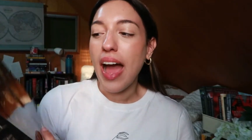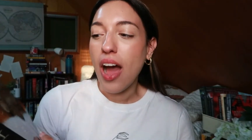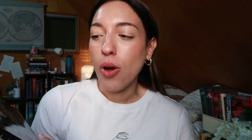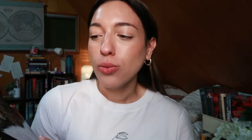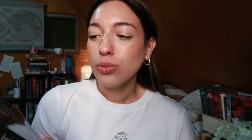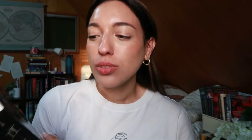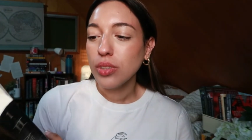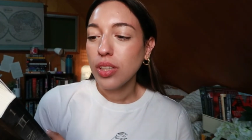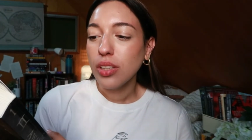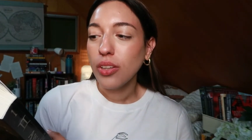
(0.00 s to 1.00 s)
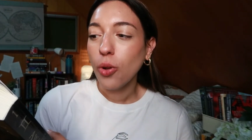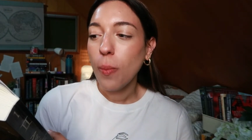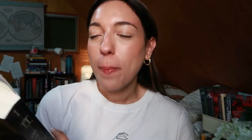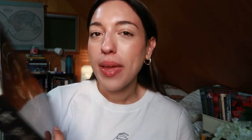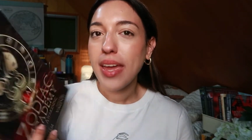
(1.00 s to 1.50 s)
out a little
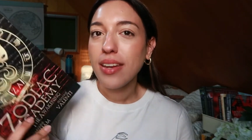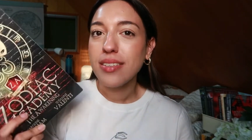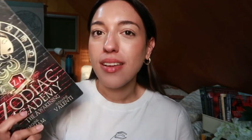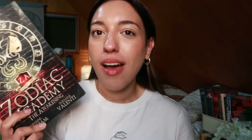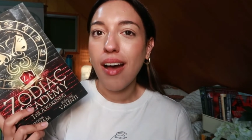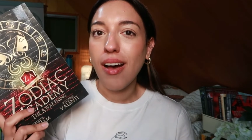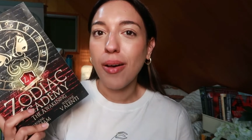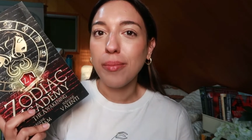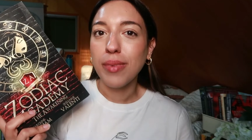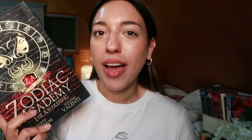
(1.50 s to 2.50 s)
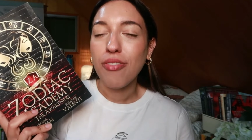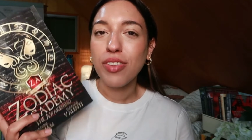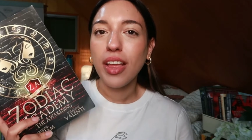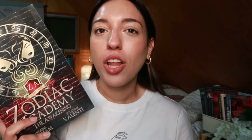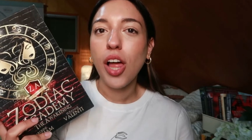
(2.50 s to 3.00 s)
bit. I
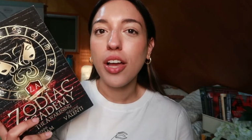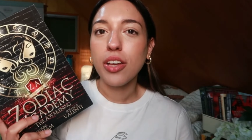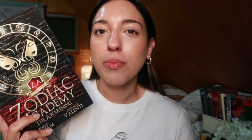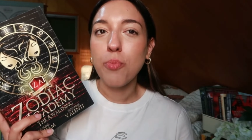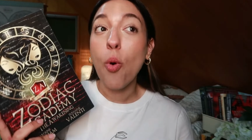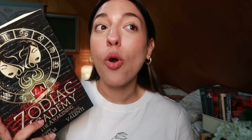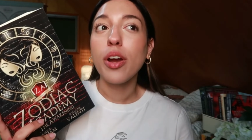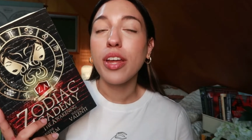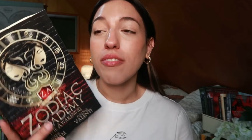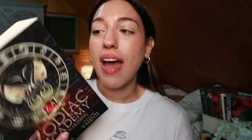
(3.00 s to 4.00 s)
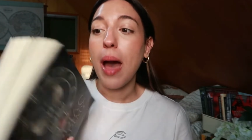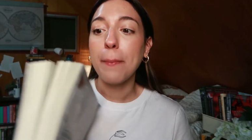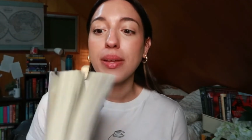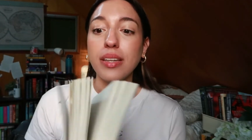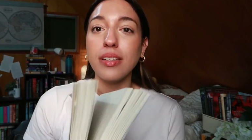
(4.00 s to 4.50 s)
feel like a lot more could have
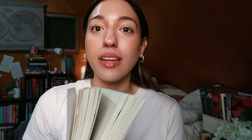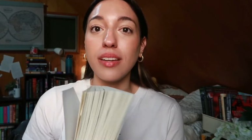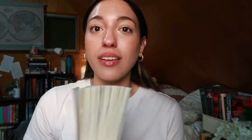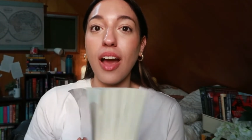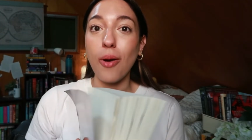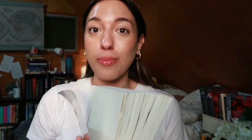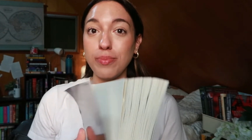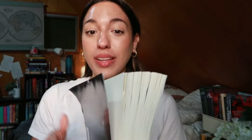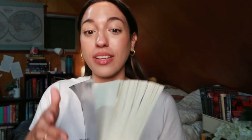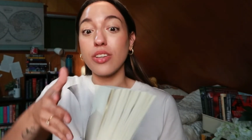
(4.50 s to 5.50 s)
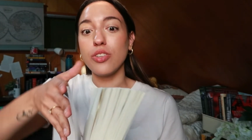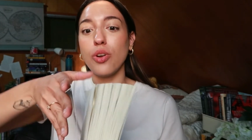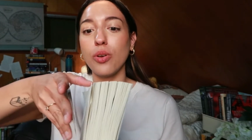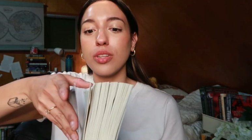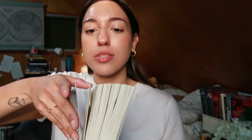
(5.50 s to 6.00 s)
happened in how, like, you
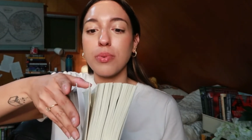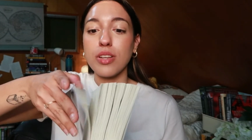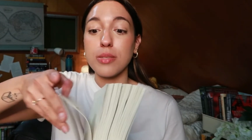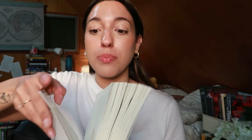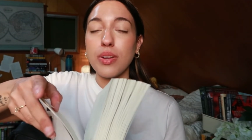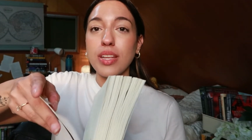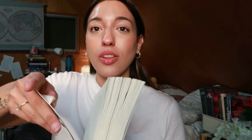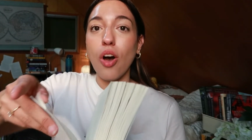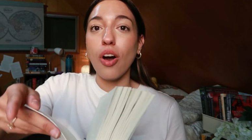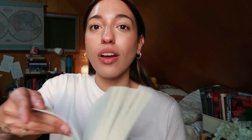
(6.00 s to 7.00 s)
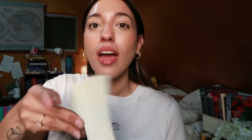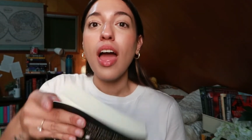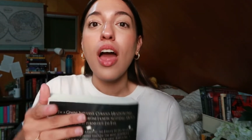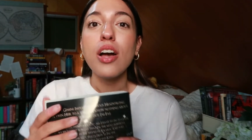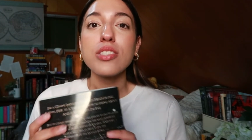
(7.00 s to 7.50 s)
know, this book is pretty long.
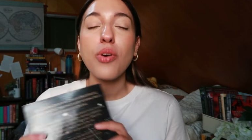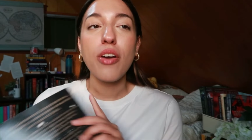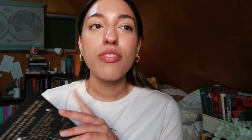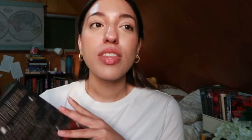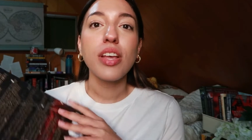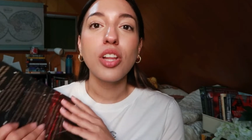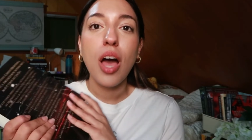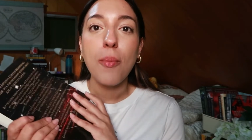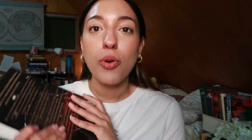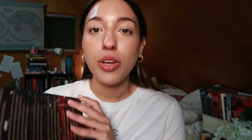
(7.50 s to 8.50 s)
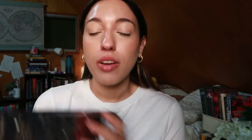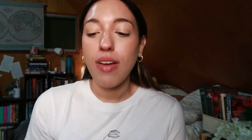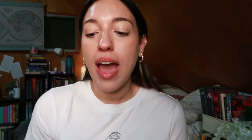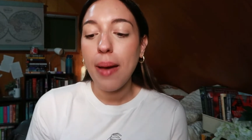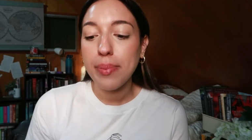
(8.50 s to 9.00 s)
So I feel like a lot more could have
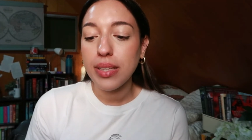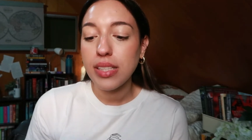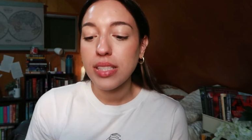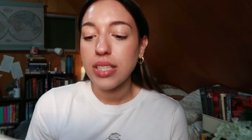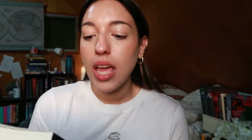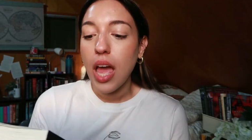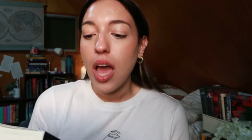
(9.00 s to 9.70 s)
happened.